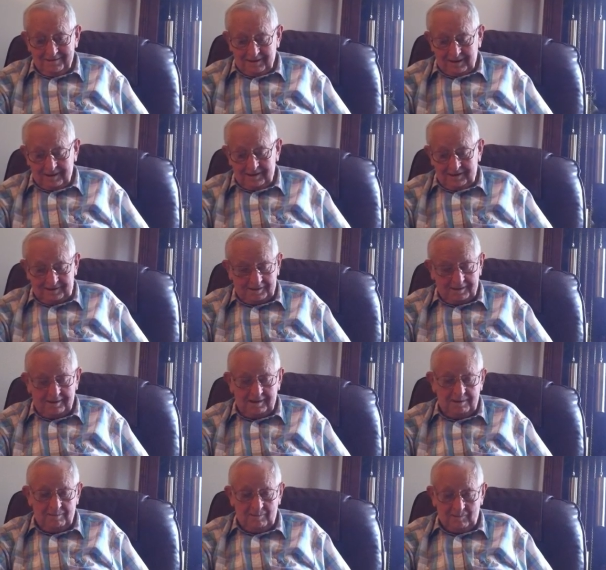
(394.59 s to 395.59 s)
That
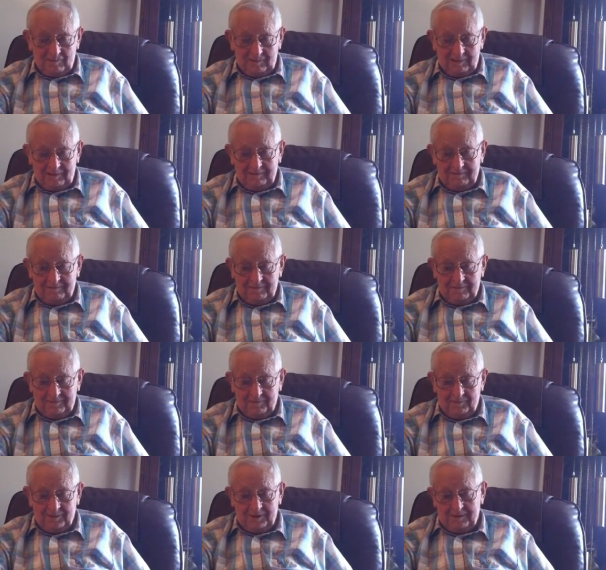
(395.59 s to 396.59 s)
Sunday morning,
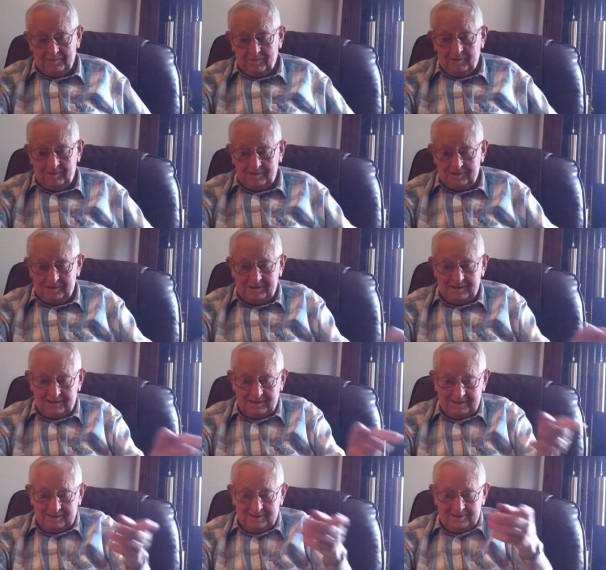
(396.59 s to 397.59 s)
on the way walking
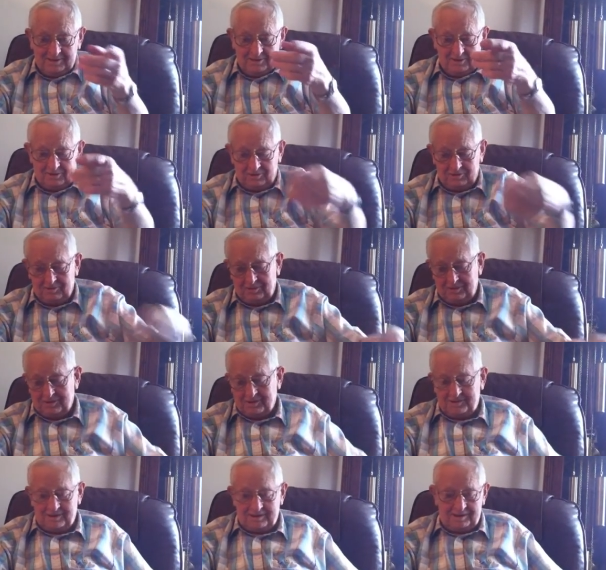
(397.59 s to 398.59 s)
down to the church,
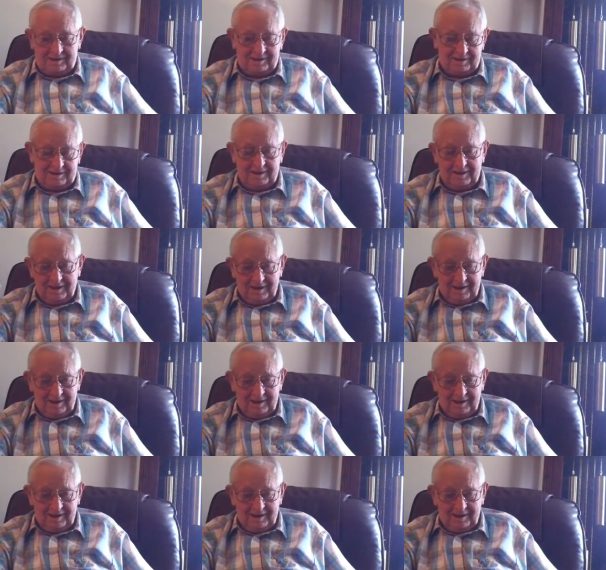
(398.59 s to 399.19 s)
I said to